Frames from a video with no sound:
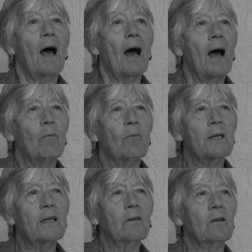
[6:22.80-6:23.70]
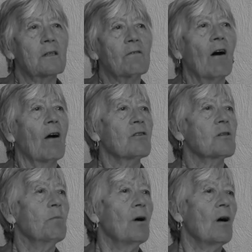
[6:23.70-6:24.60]
And when he got as far as
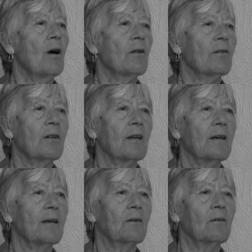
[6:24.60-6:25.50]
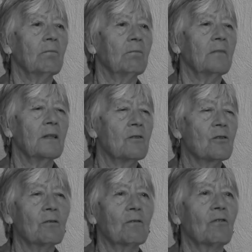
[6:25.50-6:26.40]
Perth, he
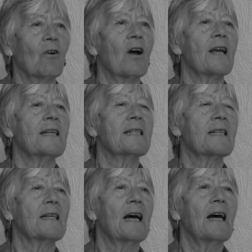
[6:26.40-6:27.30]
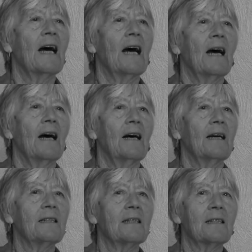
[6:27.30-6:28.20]
took fright.
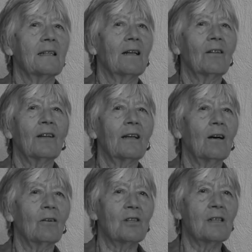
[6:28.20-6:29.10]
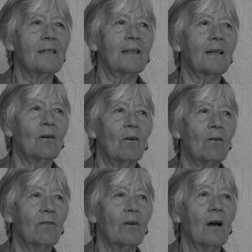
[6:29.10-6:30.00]
And he said, "I think I'll just get
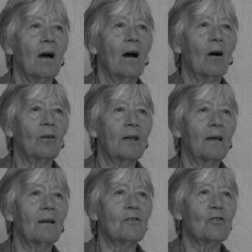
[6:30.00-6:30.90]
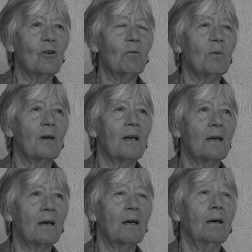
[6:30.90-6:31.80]
off. I'll get a job
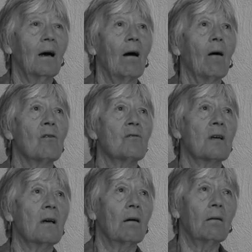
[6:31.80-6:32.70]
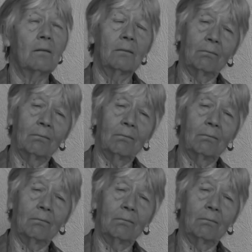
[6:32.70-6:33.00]
in a hotel,"